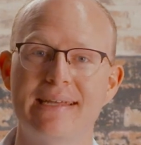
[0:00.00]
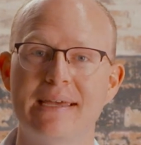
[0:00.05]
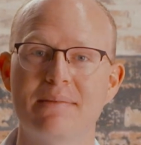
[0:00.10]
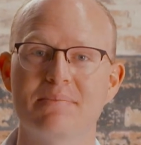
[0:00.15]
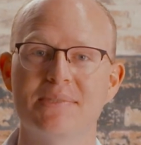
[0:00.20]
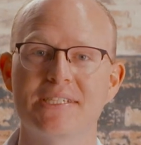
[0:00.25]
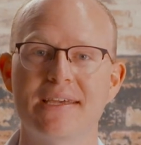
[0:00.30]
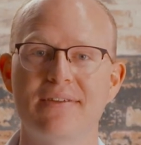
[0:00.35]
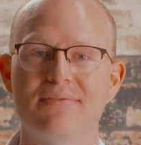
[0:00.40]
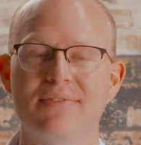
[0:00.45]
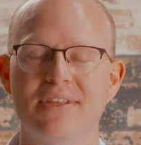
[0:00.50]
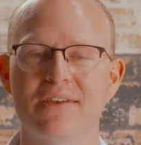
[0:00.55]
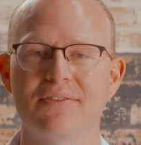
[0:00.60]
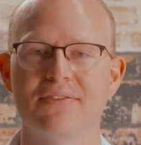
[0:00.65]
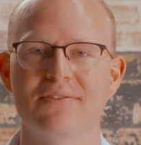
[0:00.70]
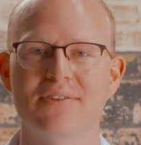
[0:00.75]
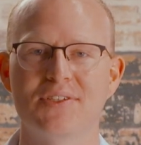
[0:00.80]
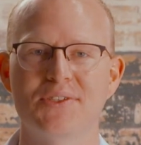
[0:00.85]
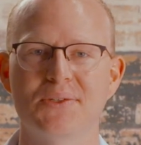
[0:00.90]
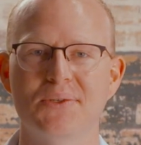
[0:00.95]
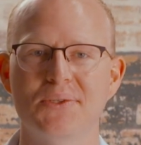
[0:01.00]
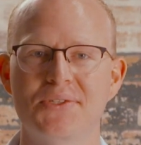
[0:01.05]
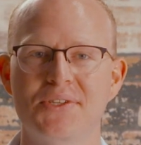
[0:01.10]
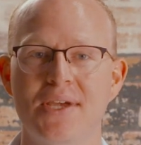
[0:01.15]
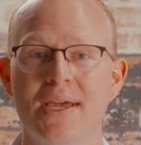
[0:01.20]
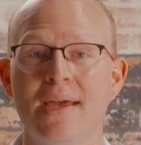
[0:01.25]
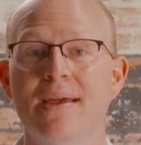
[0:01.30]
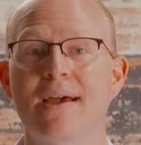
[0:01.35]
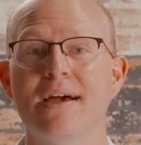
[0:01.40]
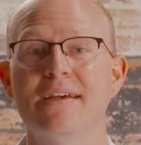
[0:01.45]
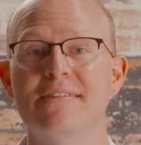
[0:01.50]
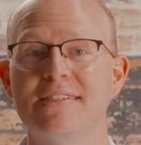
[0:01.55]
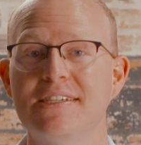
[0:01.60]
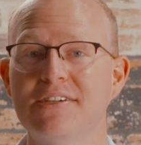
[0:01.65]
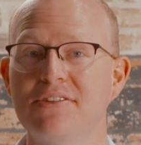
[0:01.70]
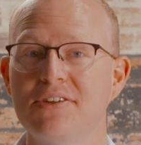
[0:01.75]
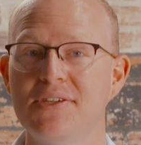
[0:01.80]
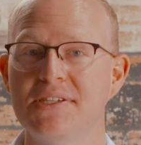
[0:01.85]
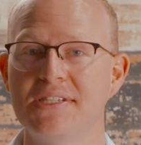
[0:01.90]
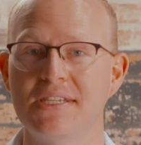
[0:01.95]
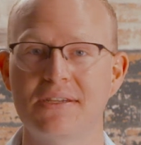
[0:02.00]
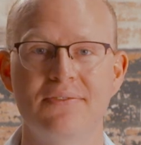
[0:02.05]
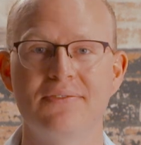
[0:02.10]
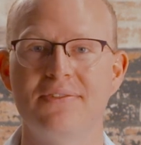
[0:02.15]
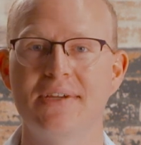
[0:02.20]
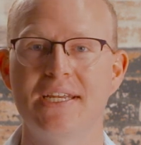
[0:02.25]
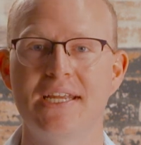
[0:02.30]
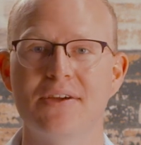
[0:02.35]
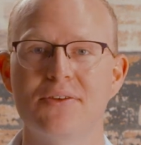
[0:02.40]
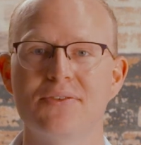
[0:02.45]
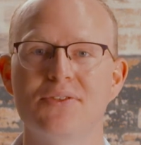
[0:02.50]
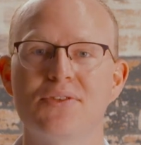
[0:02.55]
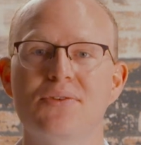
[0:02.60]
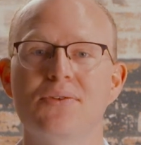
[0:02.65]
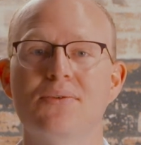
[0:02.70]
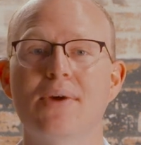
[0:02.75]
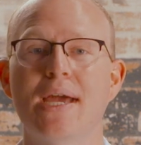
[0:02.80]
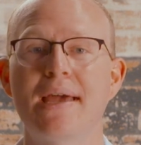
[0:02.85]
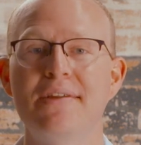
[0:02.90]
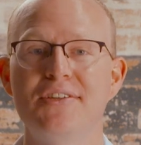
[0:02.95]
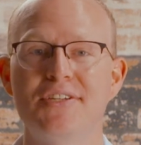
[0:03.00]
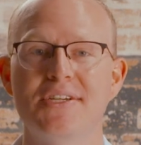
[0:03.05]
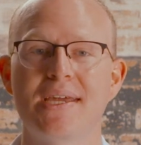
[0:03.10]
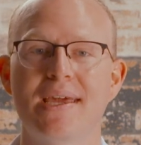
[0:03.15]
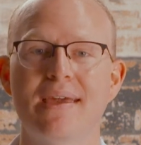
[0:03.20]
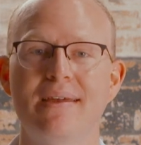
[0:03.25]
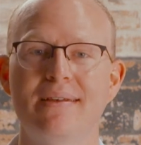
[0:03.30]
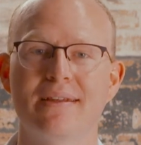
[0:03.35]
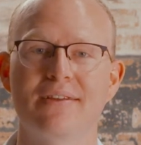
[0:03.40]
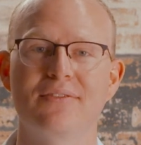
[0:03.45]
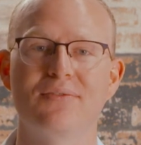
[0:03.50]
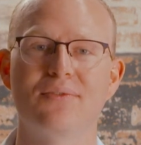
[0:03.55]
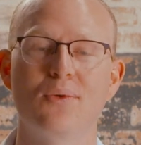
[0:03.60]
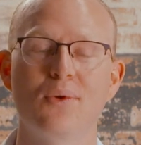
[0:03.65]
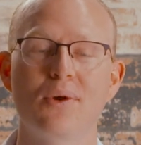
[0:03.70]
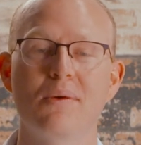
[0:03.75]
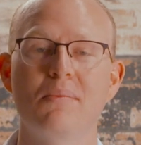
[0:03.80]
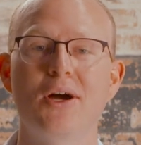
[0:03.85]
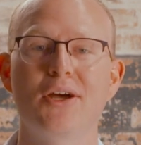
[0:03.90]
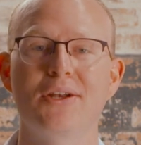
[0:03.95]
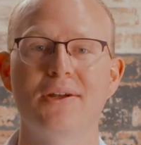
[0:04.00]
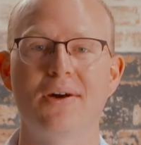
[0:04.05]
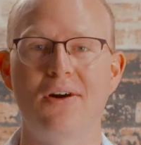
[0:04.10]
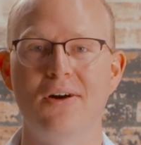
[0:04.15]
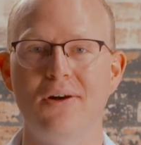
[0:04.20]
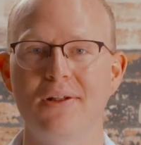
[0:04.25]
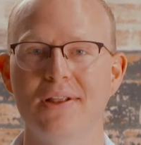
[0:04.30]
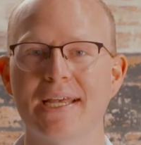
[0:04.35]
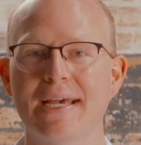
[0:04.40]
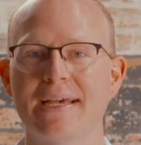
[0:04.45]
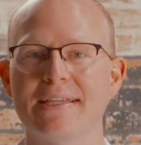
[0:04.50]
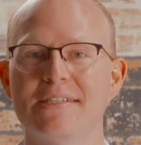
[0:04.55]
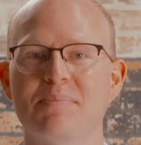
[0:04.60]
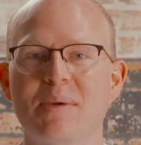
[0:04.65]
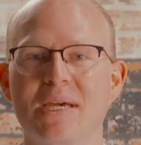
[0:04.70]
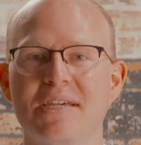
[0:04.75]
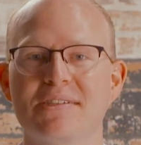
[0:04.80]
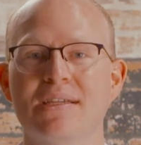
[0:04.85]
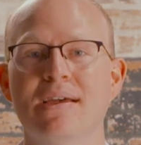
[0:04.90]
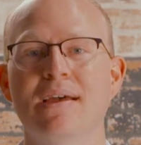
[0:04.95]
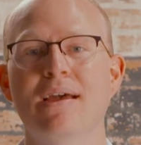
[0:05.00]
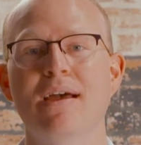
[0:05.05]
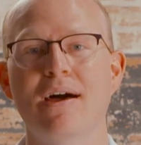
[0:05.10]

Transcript: Dam Safety Officials, a series of videos to educate and inform on all aspects